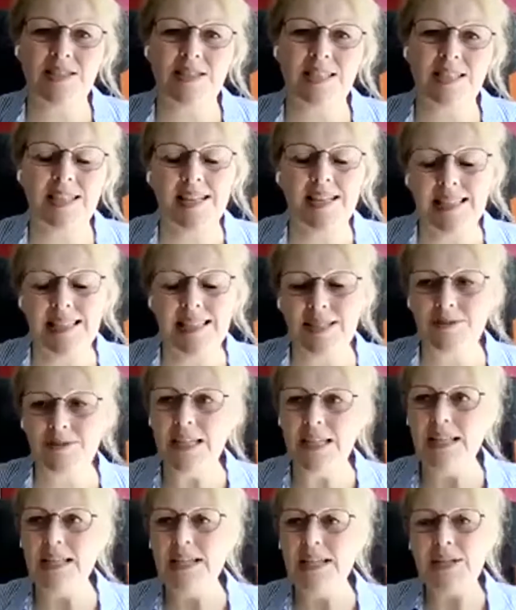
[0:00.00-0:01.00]

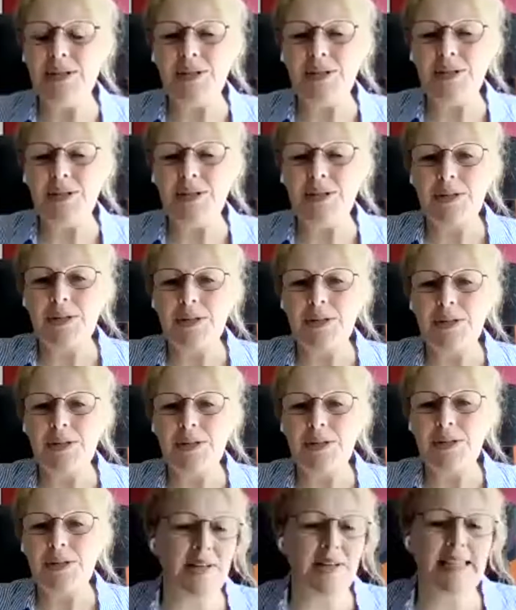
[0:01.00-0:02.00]
to
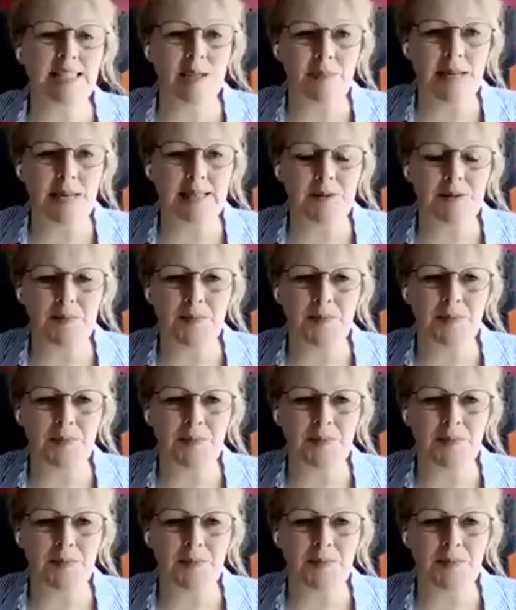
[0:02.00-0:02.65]
write about.